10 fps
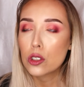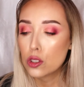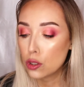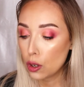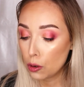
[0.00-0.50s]

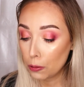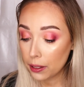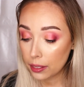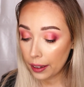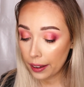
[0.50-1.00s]
So
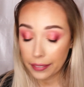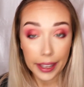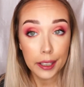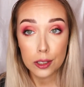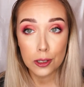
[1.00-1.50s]
with that,
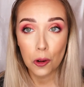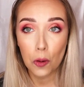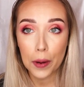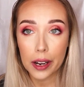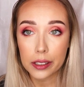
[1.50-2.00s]
that is the
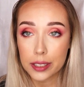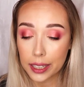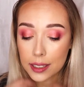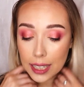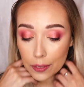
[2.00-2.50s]
whole box.
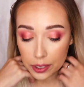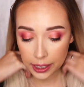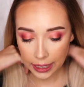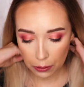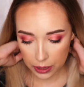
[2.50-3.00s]
That is
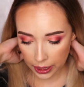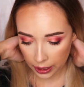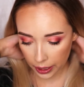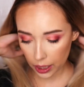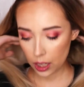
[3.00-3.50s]
everything that was
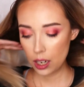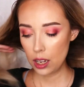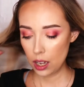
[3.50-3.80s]
in there.